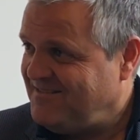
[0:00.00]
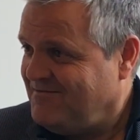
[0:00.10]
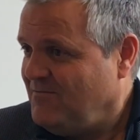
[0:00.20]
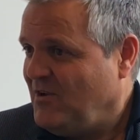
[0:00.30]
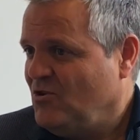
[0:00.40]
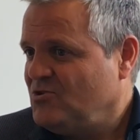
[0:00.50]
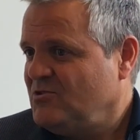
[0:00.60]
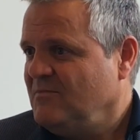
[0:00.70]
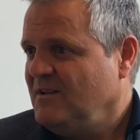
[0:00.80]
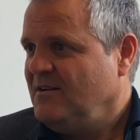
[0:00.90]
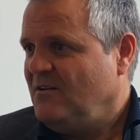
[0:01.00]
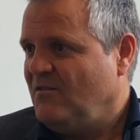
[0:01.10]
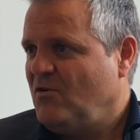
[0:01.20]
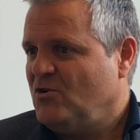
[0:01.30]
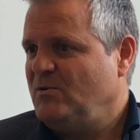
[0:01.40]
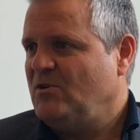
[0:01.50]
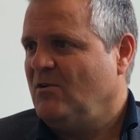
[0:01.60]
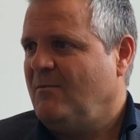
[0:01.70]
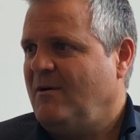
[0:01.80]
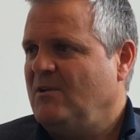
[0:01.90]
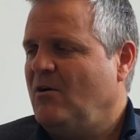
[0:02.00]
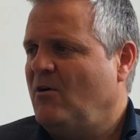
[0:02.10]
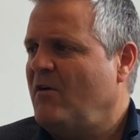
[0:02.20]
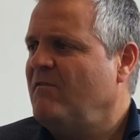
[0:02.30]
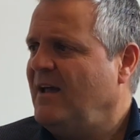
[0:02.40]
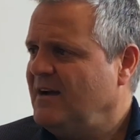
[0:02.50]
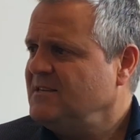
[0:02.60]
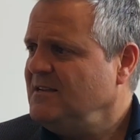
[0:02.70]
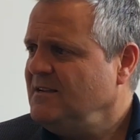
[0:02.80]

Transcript: Because, of course, we talk about the Cruyff legacy,